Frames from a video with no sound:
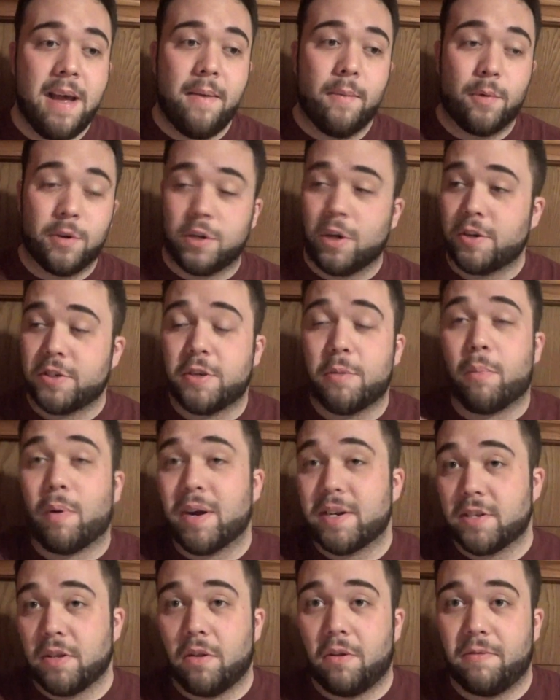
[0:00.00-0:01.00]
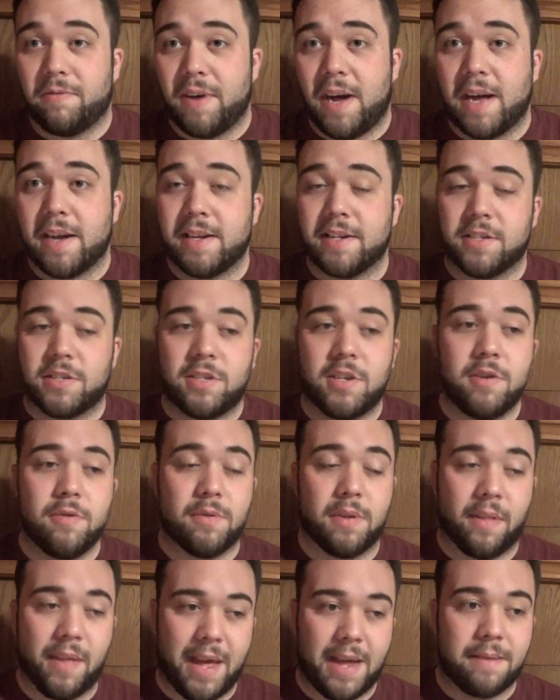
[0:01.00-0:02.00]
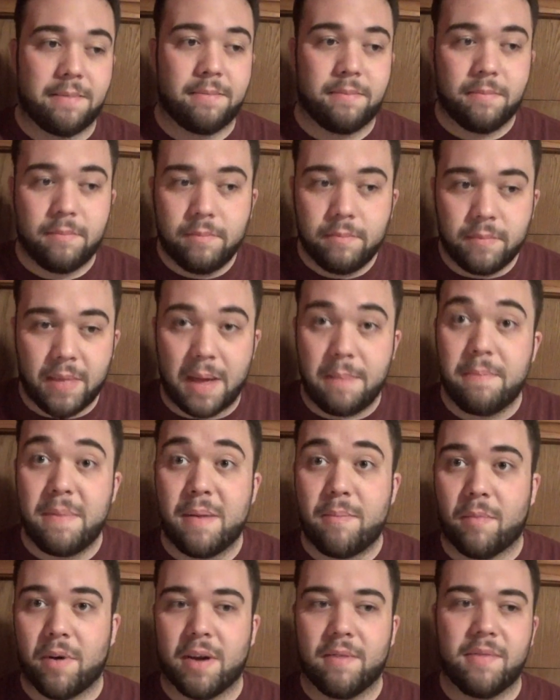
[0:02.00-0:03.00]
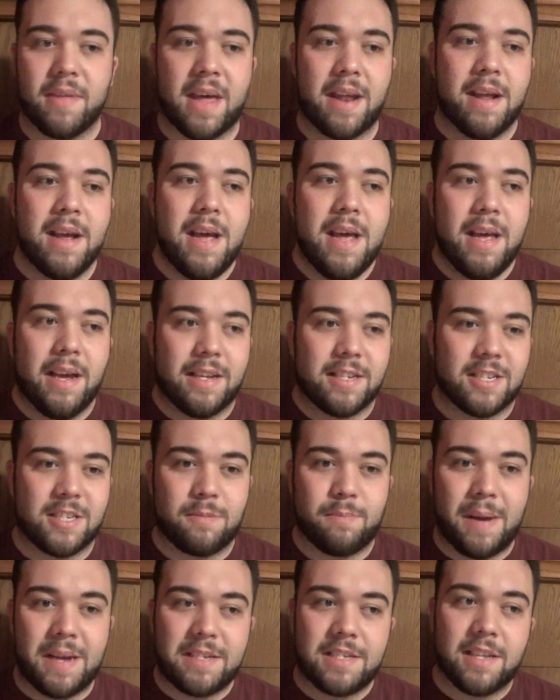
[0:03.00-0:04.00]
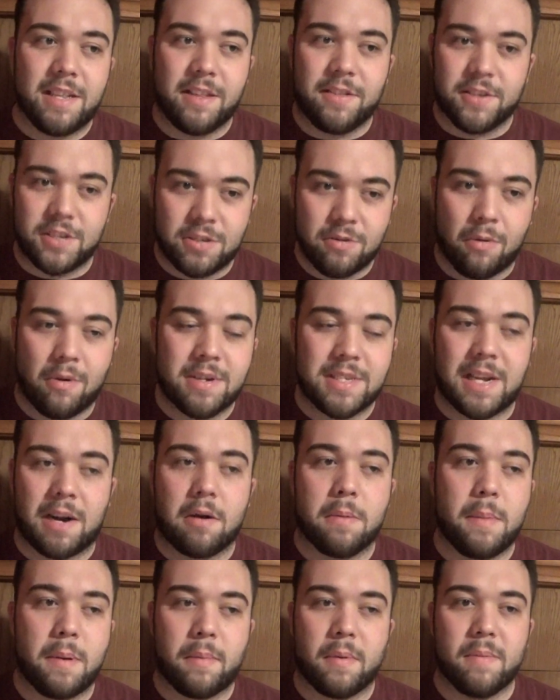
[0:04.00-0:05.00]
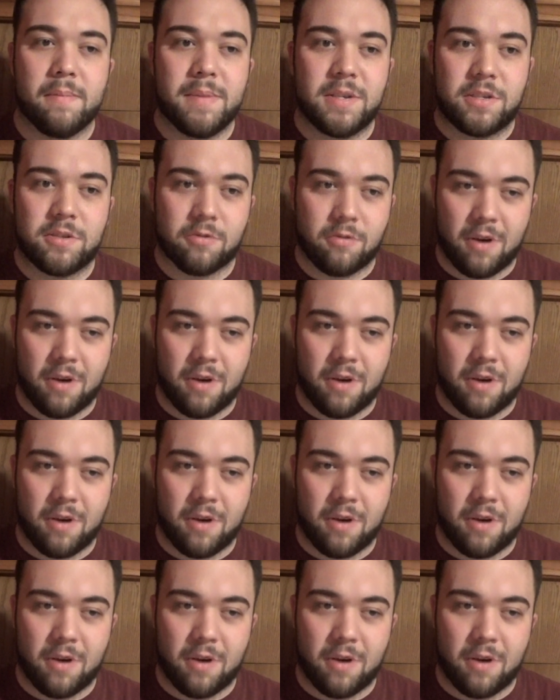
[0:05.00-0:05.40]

which also brings a little fondness too to that memory of that, because it's basically the stories that I remember Mr.